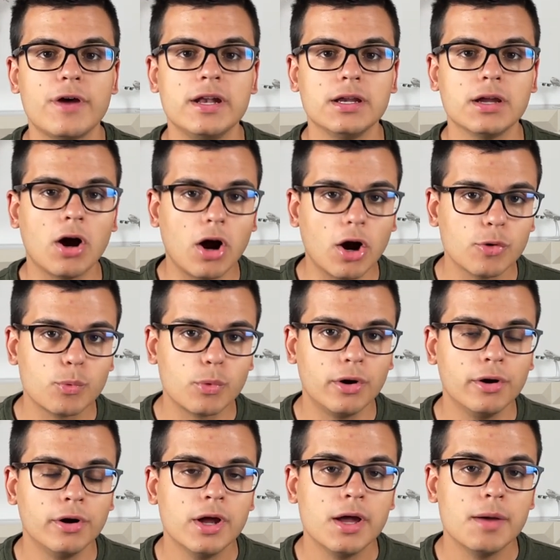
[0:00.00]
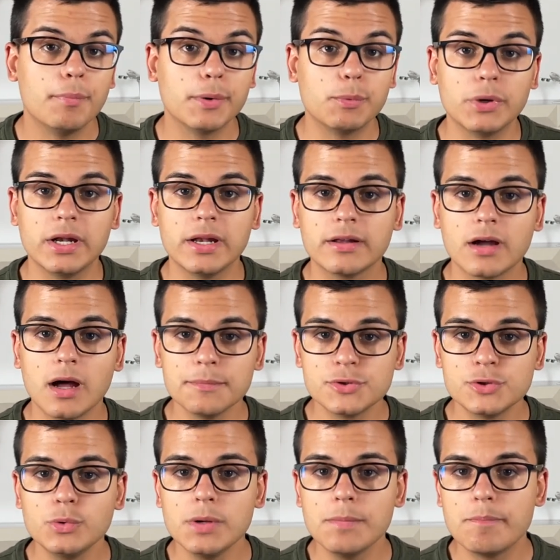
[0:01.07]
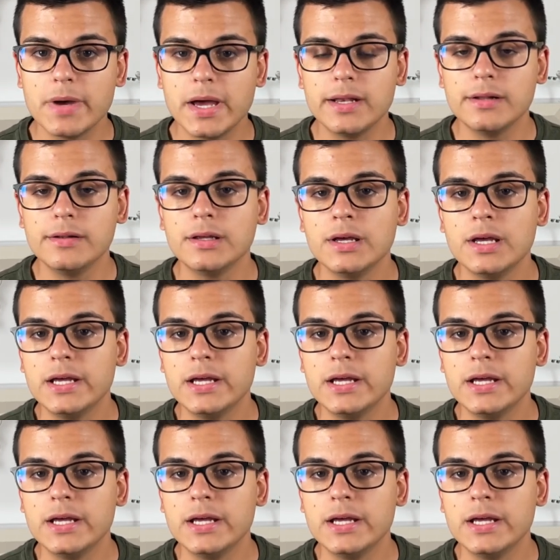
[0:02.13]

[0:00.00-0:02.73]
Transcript: any hardware, but when it comes to embedded,